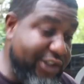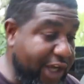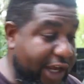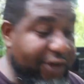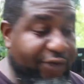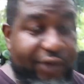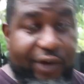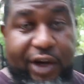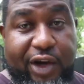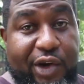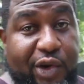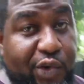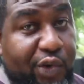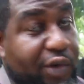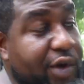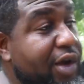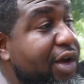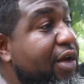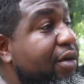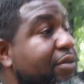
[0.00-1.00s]
Jay finna do,
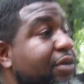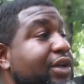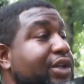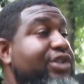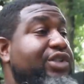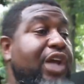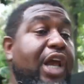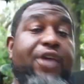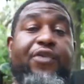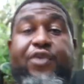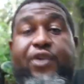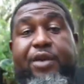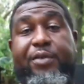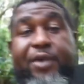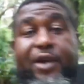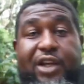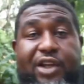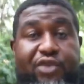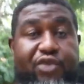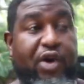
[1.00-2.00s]
but Jay finna
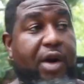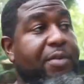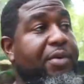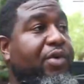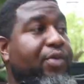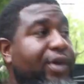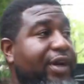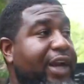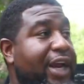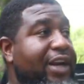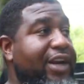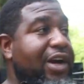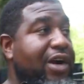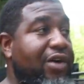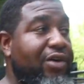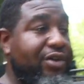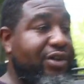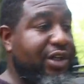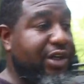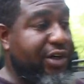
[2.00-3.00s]
be in trouble when that
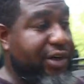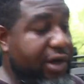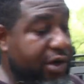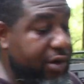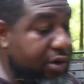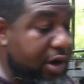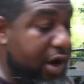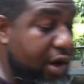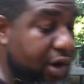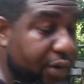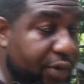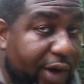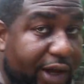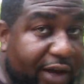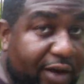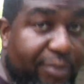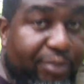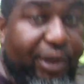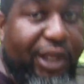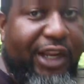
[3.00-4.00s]
dog turn on all the way
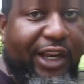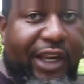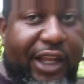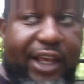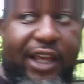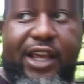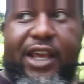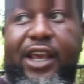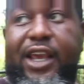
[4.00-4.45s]
completely.